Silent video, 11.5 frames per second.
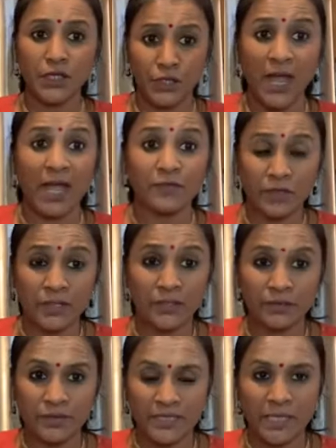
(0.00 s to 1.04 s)
you know, have really
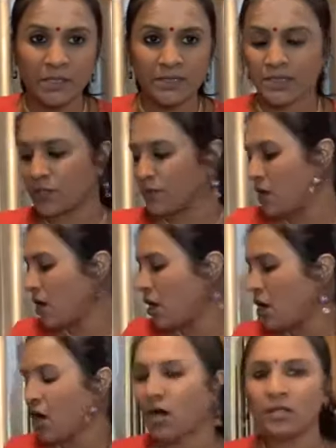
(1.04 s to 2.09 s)
good results. So
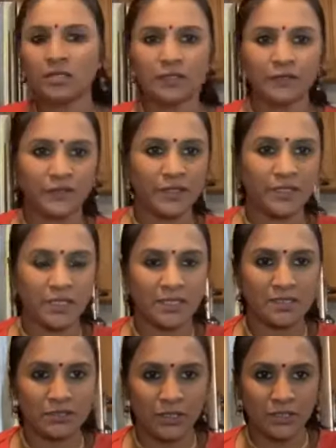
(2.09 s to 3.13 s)
all of the
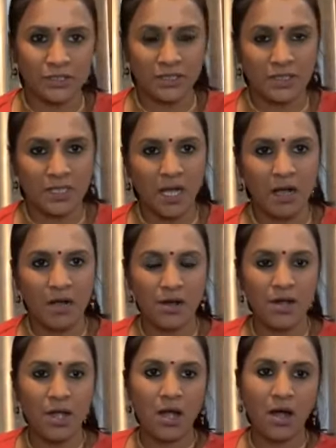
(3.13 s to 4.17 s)
instructions
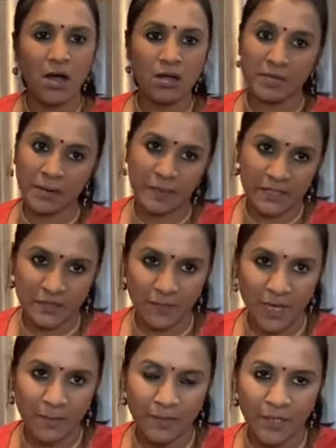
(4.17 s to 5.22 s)
are on my piece of
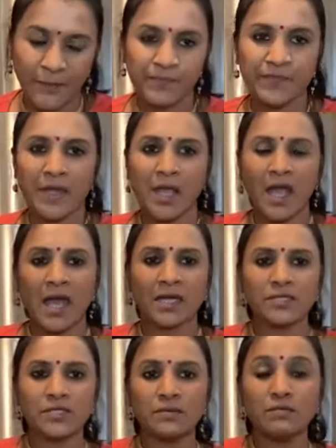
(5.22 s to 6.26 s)
paper.
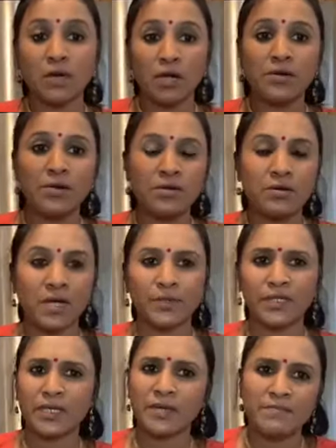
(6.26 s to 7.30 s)
And tomorrow I'm
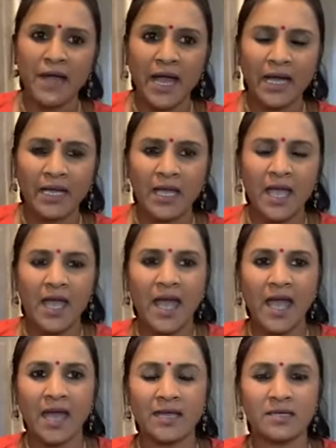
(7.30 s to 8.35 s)
gonna come back
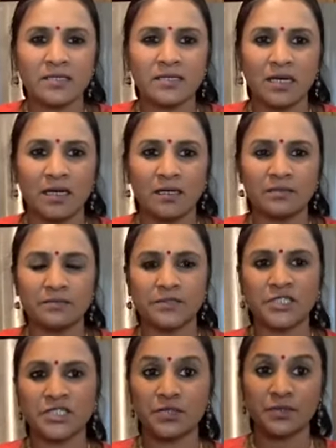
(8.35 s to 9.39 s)
and
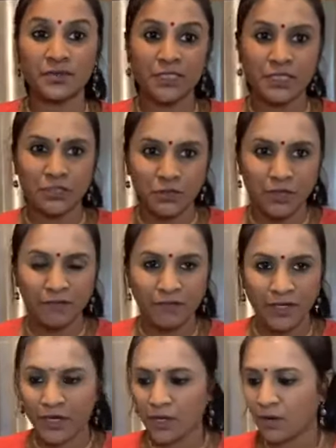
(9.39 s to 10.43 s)
just do a really short
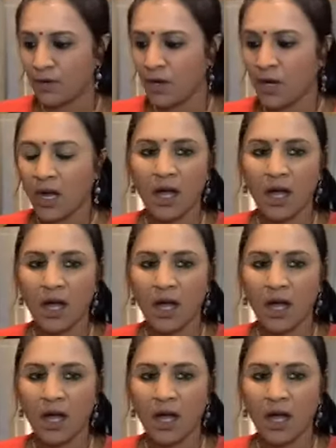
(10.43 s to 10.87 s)
video